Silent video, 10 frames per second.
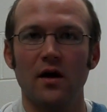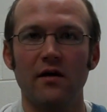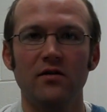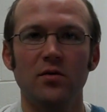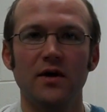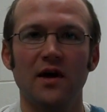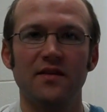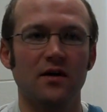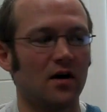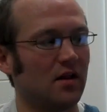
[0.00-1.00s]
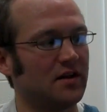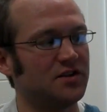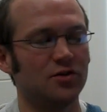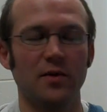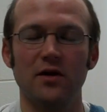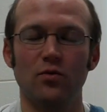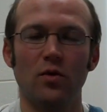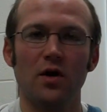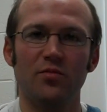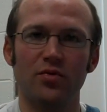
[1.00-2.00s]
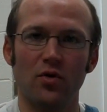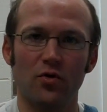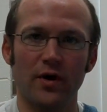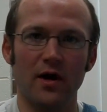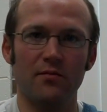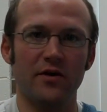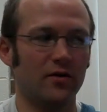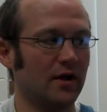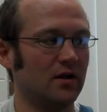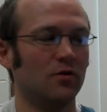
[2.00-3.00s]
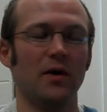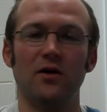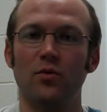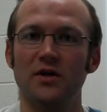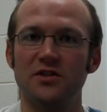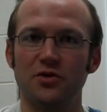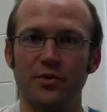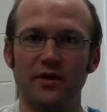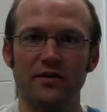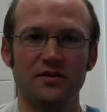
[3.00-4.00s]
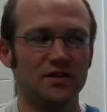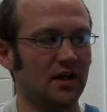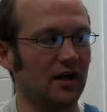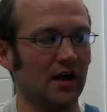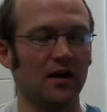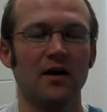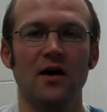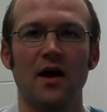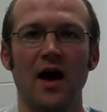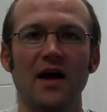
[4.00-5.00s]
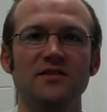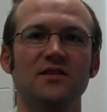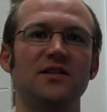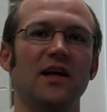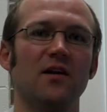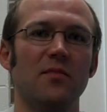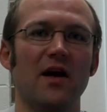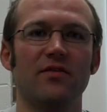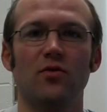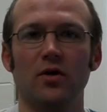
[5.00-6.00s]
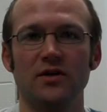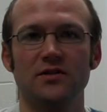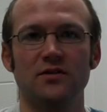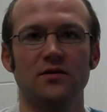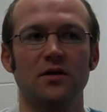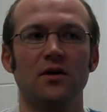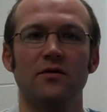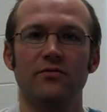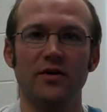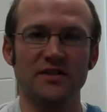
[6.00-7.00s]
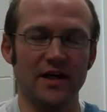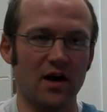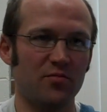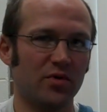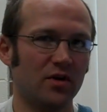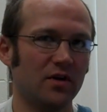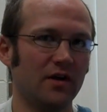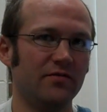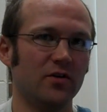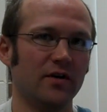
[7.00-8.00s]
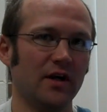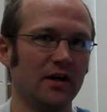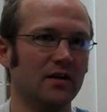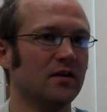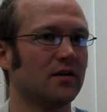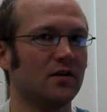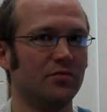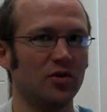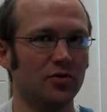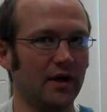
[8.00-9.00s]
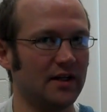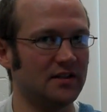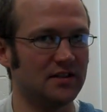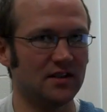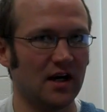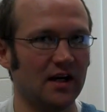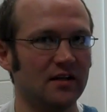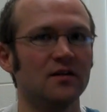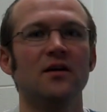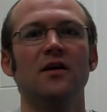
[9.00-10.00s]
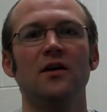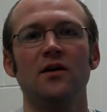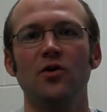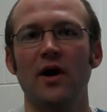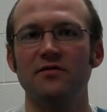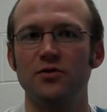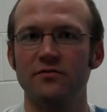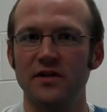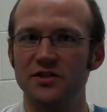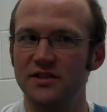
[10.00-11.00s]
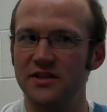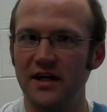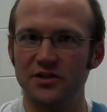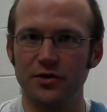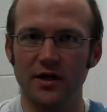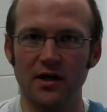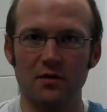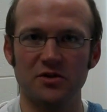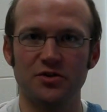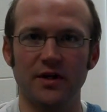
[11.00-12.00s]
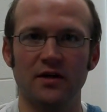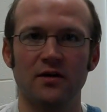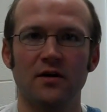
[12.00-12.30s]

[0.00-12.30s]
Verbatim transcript: Everybody at the college, no matter what program they're in, no matter what degree they're seeking, has to take a math course. For example, if you're in computer-aided design, you have to eventually take trigonometry.